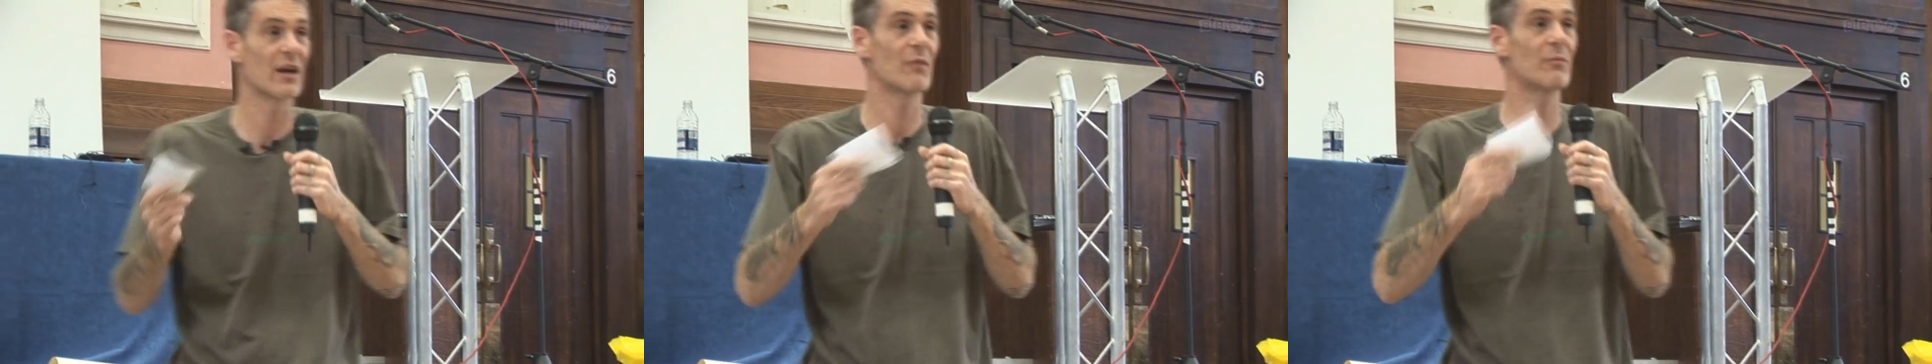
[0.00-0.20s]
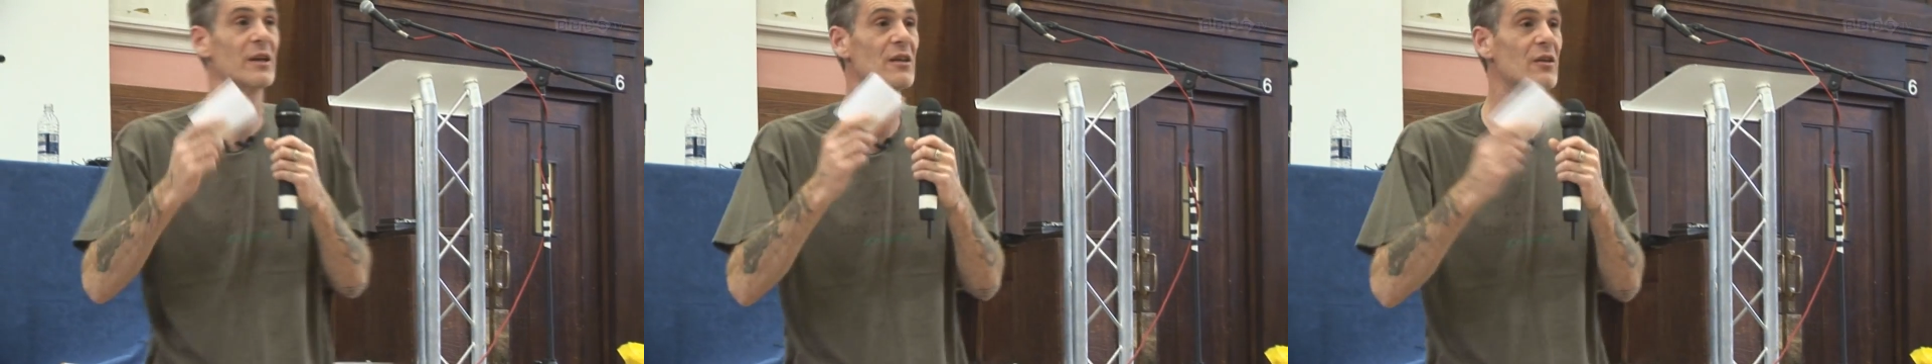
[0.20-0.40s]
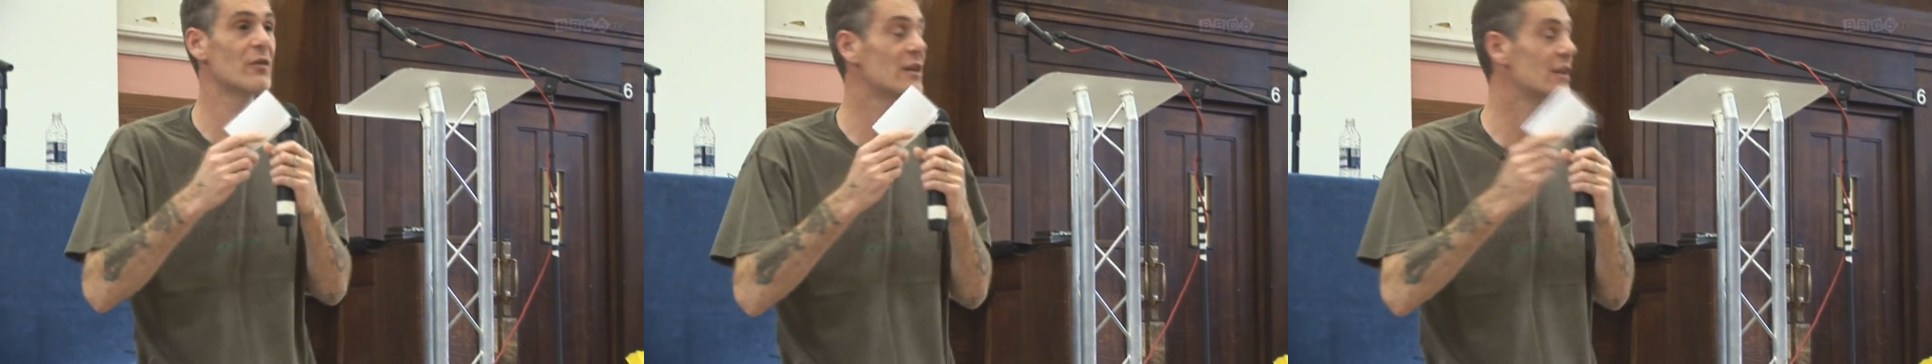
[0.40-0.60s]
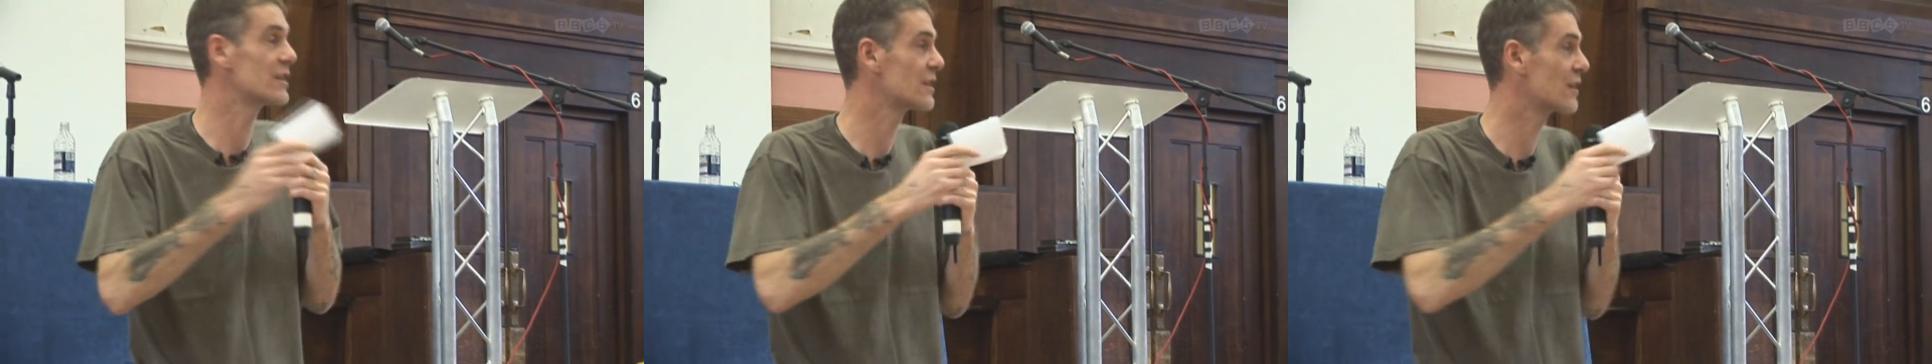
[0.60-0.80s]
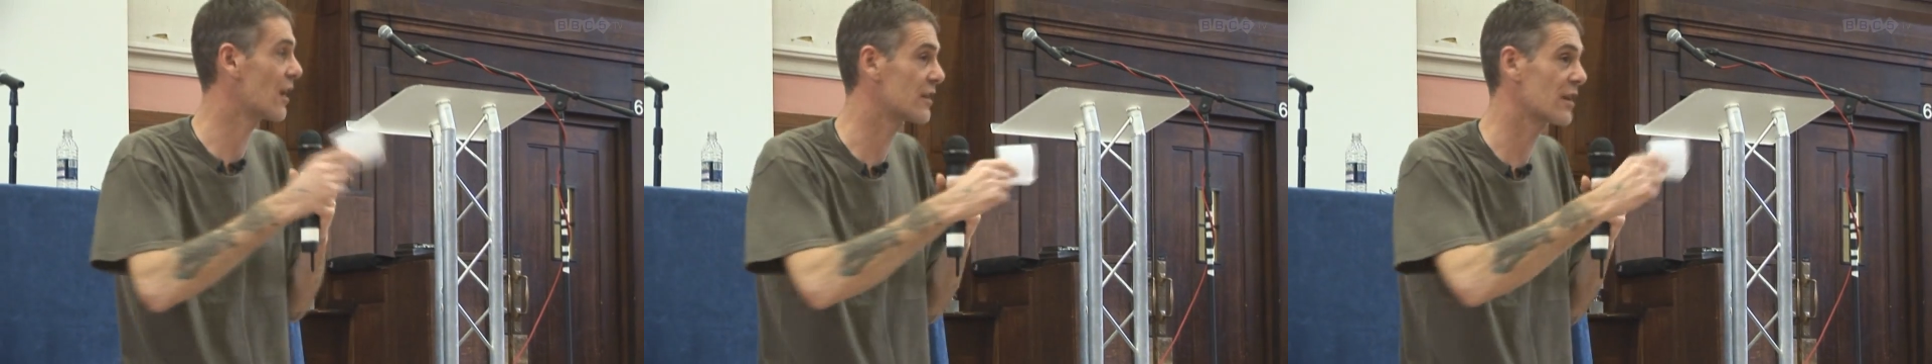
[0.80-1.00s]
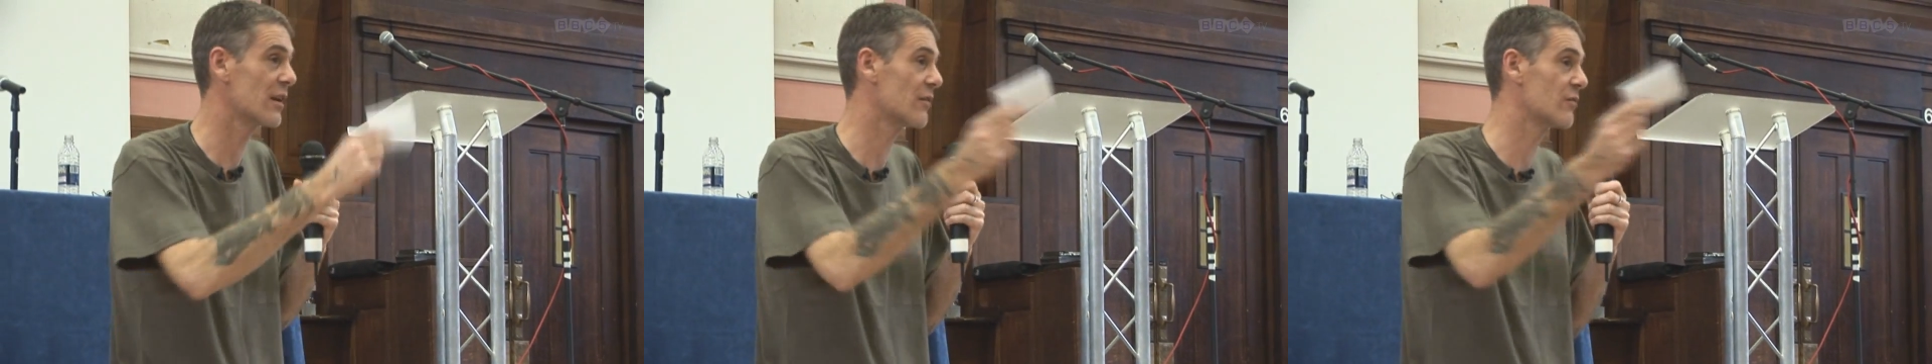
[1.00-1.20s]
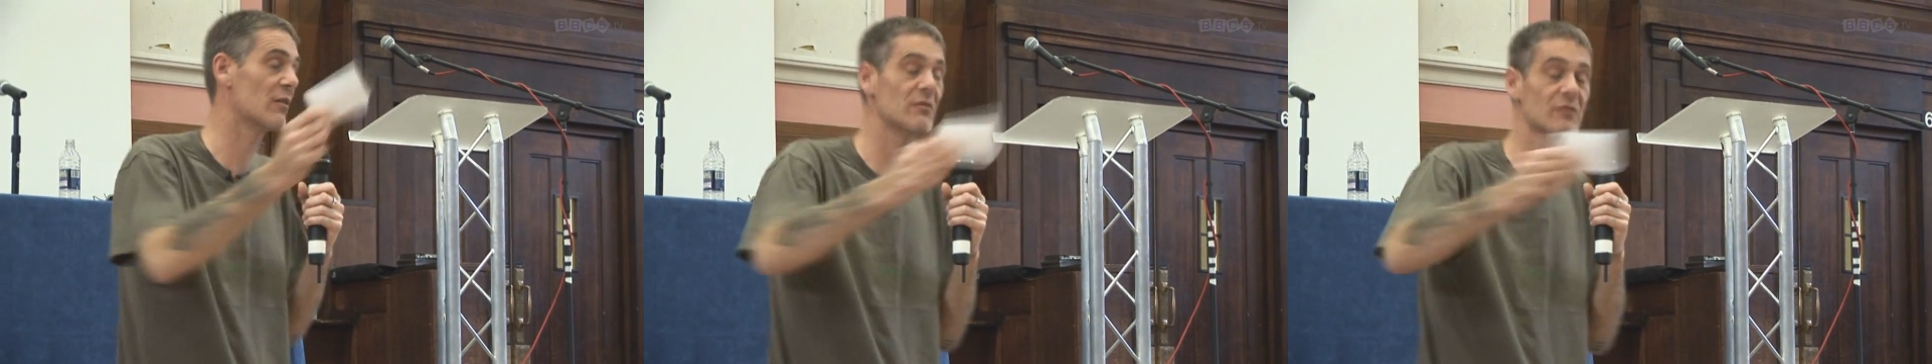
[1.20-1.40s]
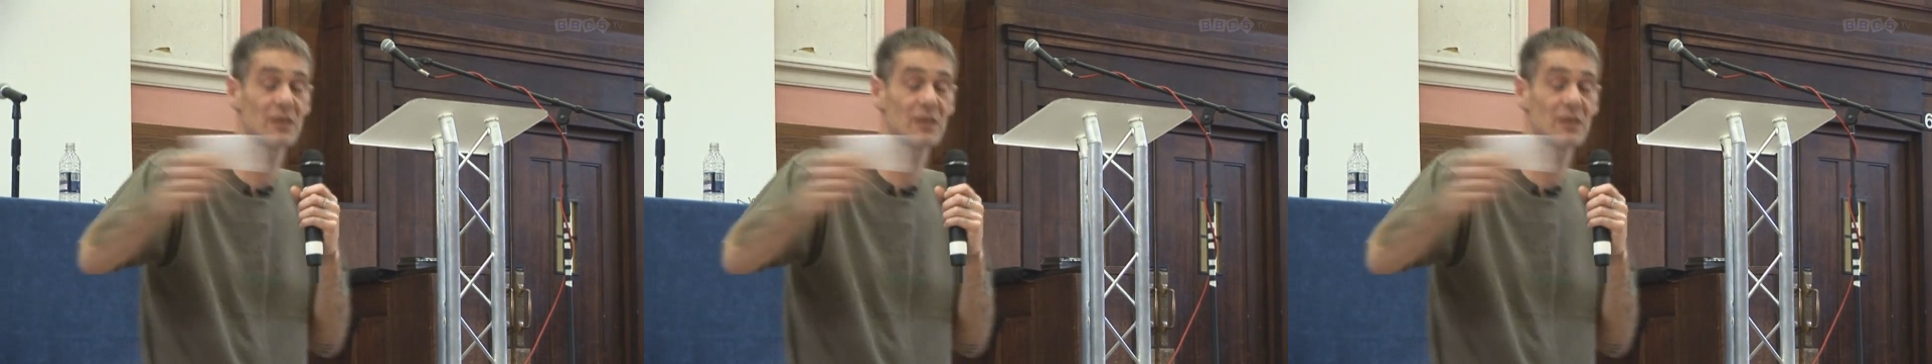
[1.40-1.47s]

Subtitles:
I've been doing this, I don't know,